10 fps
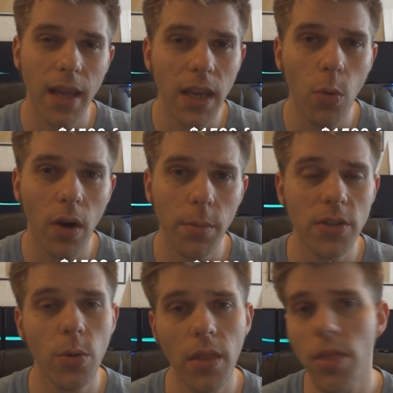anywhere
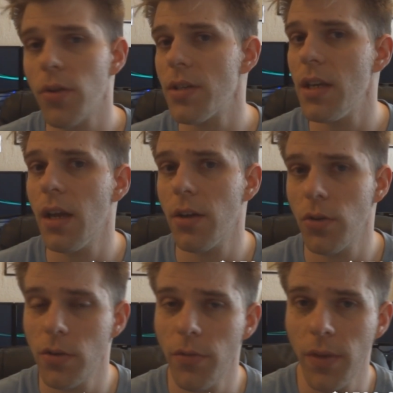between
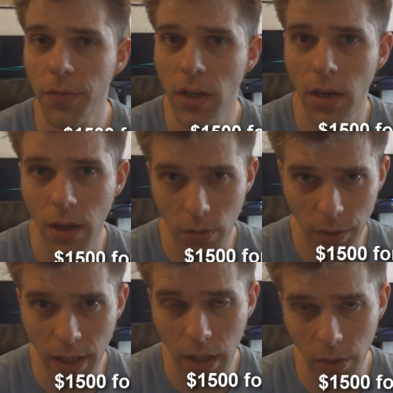$1,300 to
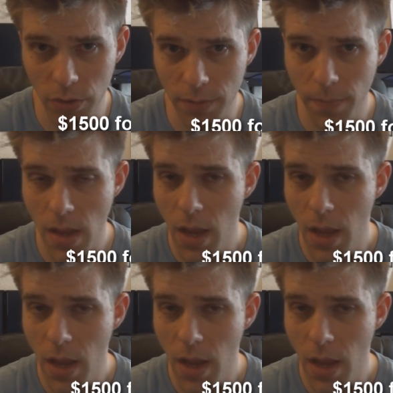$1,500.